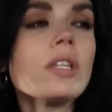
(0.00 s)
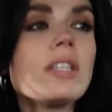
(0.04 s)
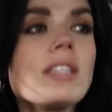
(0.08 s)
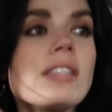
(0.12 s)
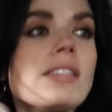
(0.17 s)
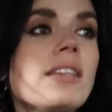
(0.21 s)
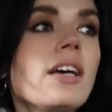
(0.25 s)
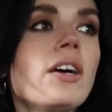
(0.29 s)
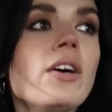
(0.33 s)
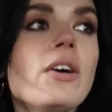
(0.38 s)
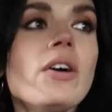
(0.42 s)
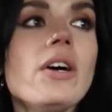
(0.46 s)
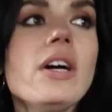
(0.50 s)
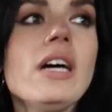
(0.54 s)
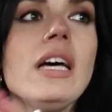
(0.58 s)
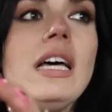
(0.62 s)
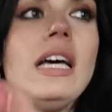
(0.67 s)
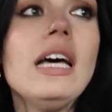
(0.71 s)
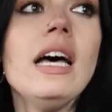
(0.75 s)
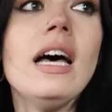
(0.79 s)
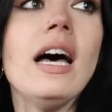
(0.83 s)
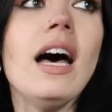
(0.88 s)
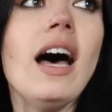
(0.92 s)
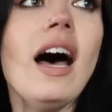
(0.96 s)
So
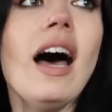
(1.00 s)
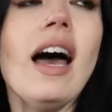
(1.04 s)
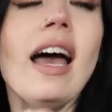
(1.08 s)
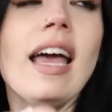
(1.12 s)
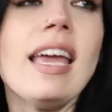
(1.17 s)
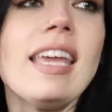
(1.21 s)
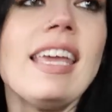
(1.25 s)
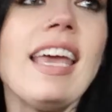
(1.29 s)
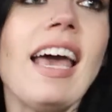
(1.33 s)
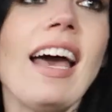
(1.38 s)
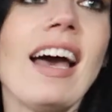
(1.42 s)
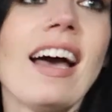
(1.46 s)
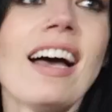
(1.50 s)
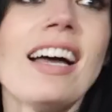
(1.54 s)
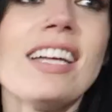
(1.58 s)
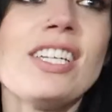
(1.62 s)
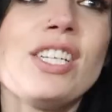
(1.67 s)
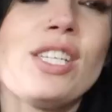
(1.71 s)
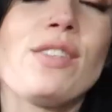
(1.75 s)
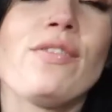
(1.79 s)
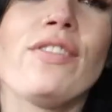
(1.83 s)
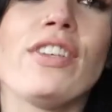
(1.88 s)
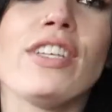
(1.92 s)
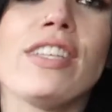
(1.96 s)
yeah, I
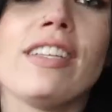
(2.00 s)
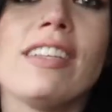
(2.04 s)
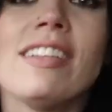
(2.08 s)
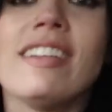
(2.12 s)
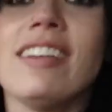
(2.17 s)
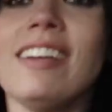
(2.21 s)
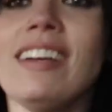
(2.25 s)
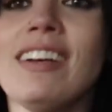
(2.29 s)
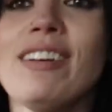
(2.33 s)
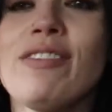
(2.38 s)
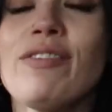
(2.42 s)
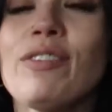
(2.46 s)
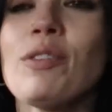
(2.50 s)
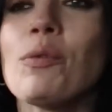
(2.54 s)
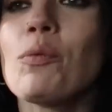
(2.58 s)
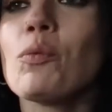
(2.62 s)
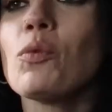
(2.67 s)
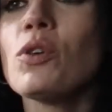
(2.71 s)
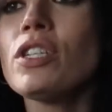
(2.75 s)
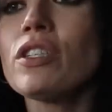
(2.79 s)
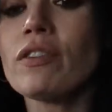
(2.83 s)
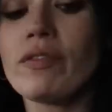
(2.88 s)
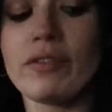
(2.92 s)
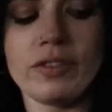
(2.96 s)
just feel
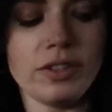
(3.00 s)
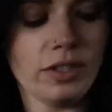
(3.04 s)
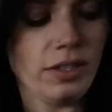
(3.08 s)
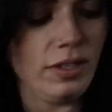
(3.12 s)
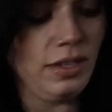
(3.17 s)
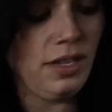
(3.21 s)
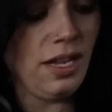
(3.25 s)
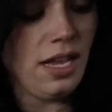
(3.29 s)
wonderful.